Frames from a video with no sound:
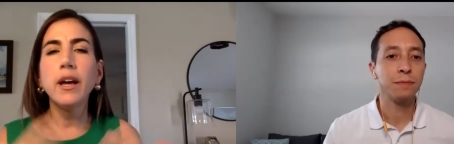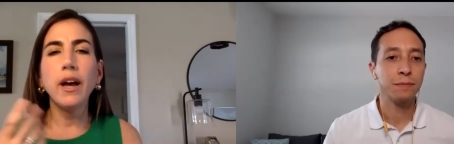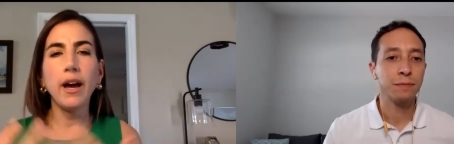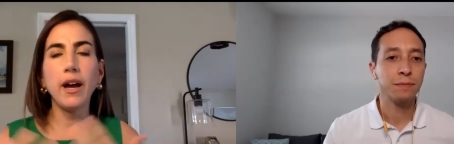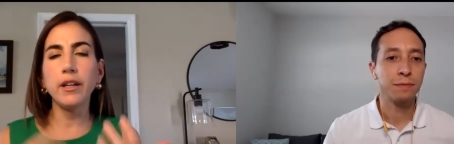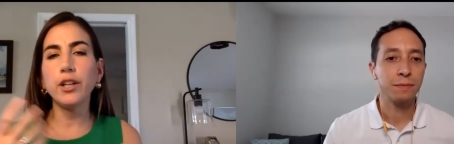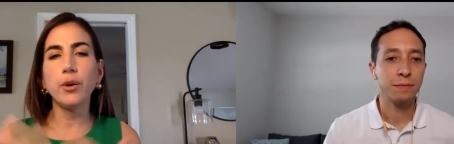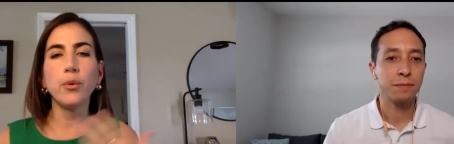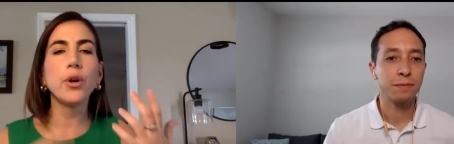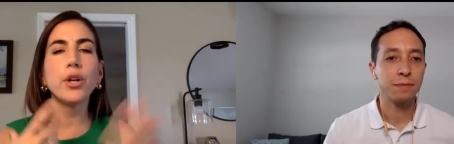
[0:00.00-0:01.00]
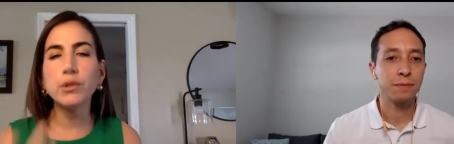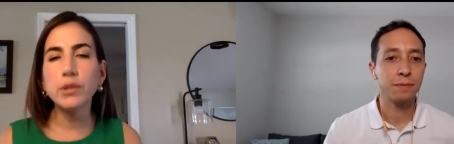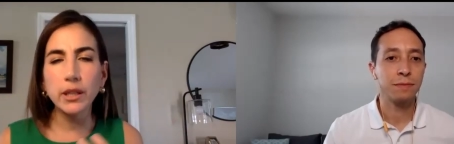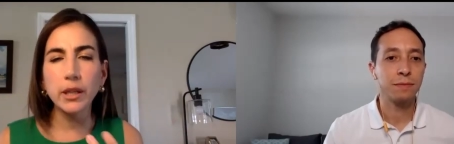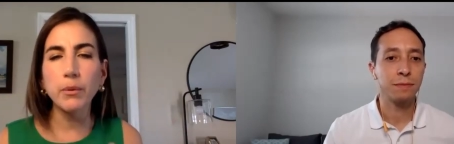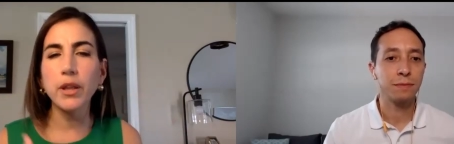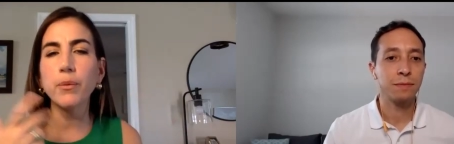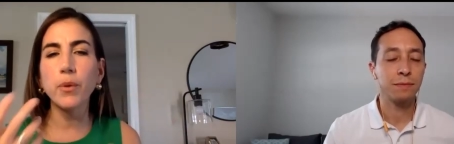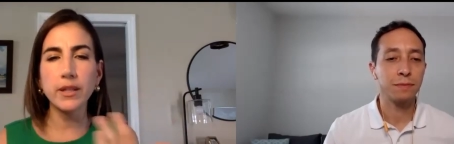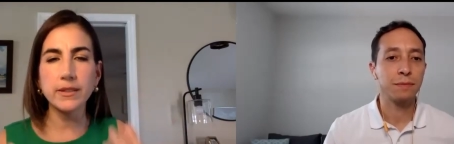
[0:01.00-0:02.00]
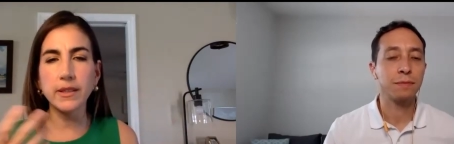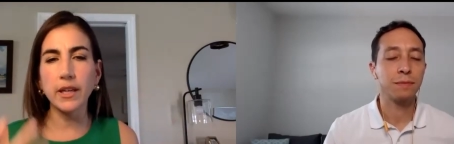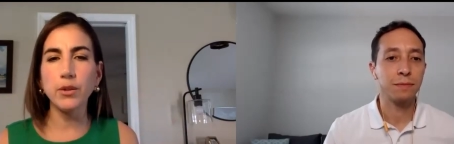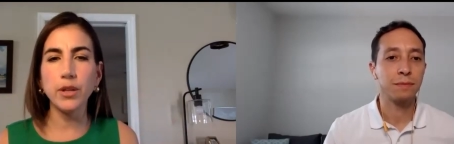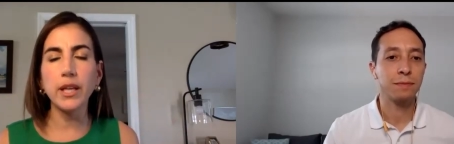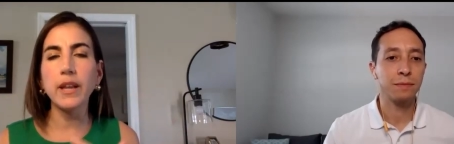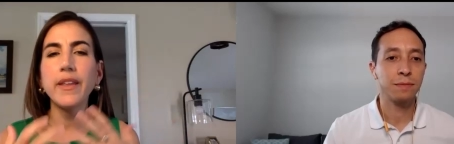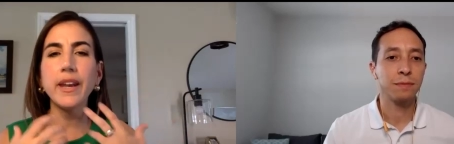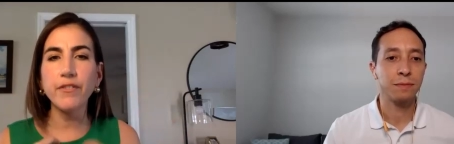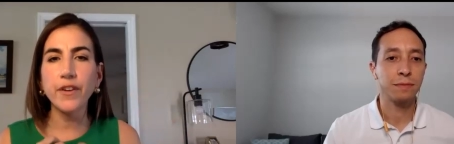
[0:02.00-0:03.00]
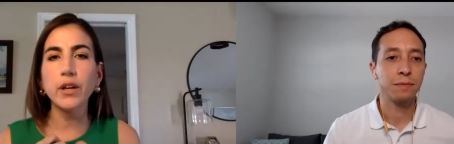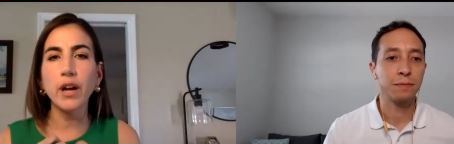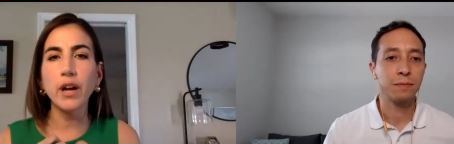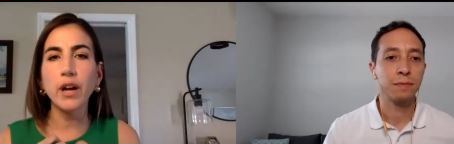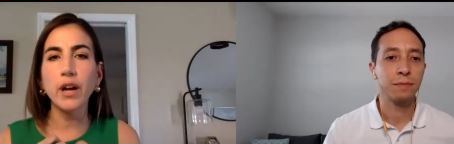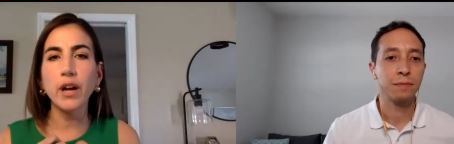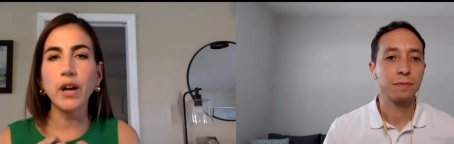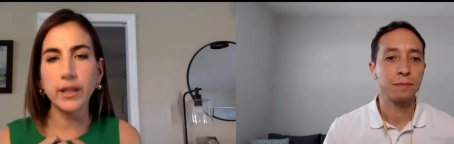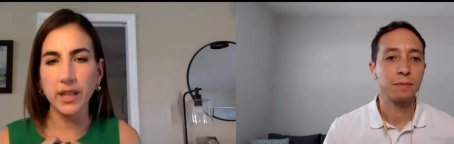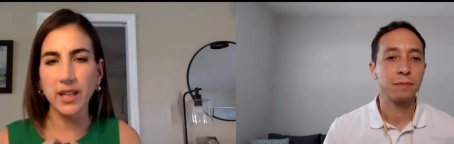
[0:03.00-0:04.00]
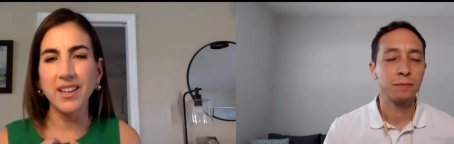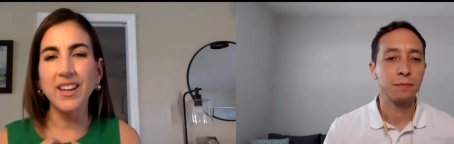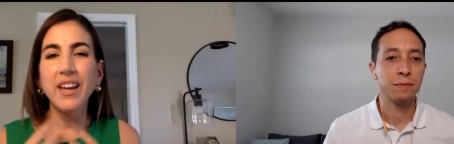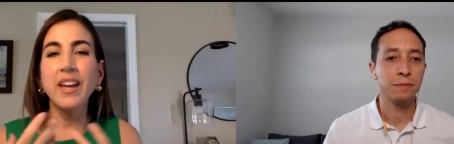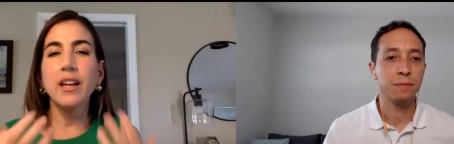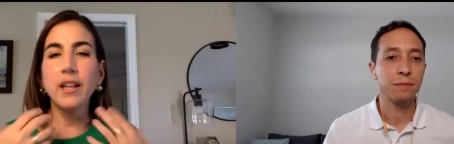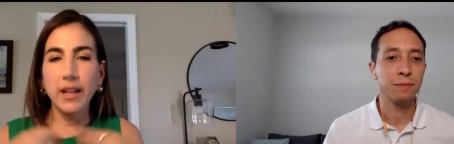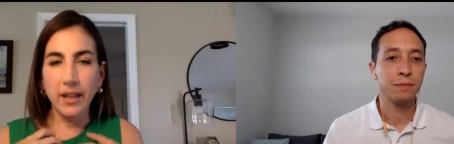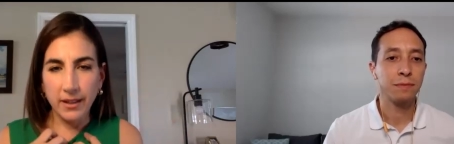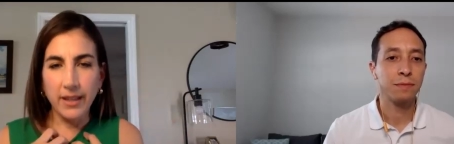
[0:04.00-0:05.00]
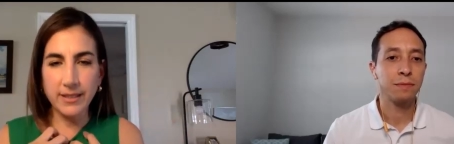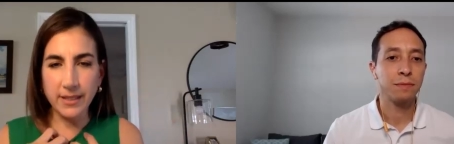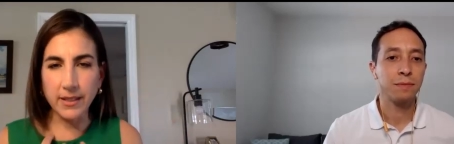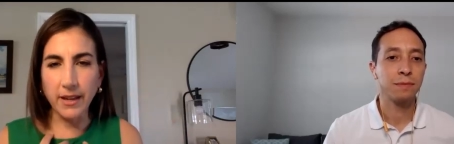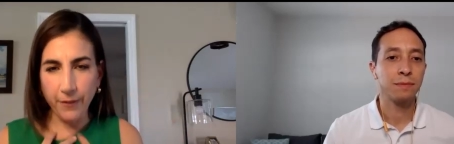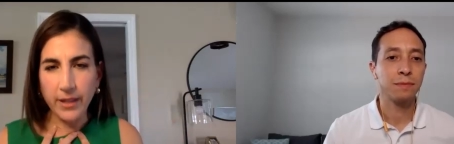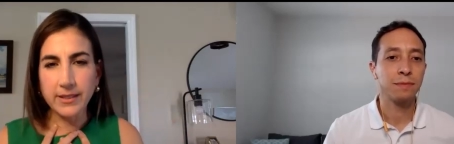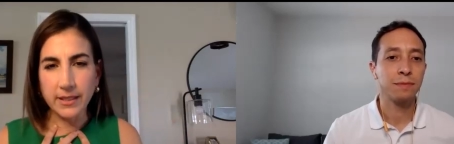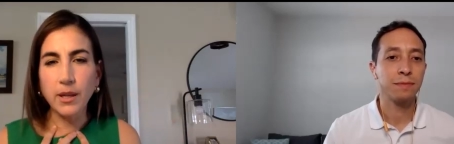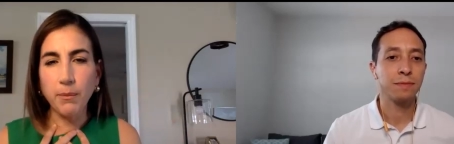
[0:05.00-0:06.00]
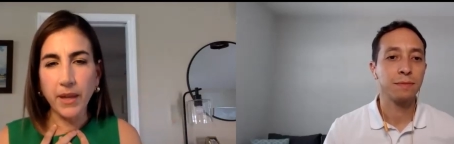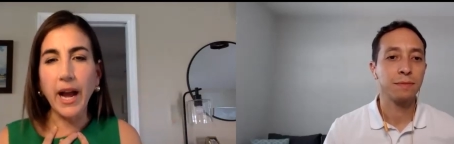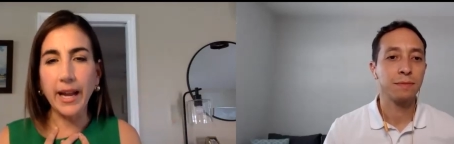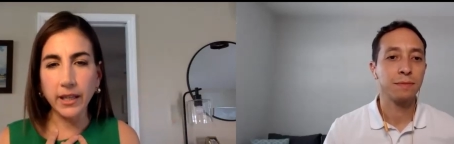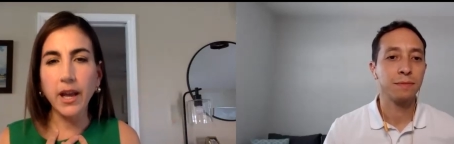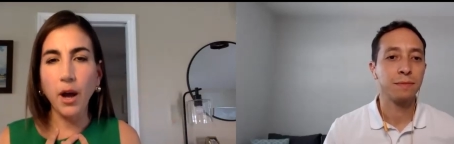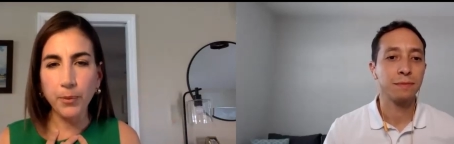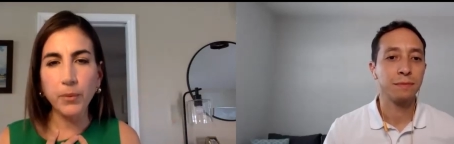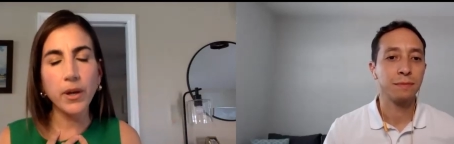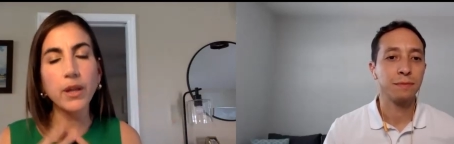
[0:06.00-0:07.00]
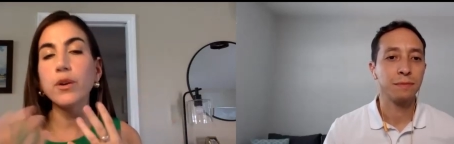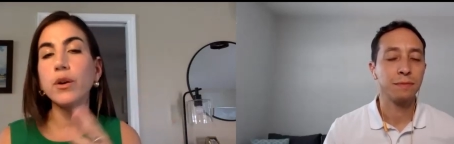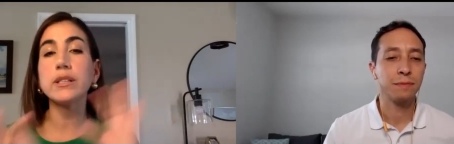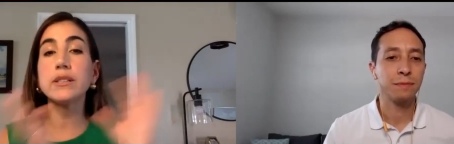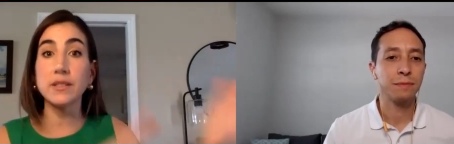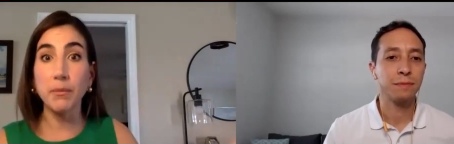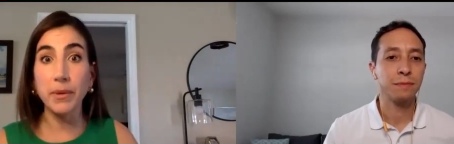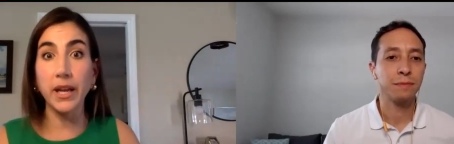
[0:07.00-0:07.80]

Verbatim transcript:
Speaker 1: Uh, you know, what are you dealing with? What is it that you need? And then I figure out really quickly is this is this something i could help you with or is this somebody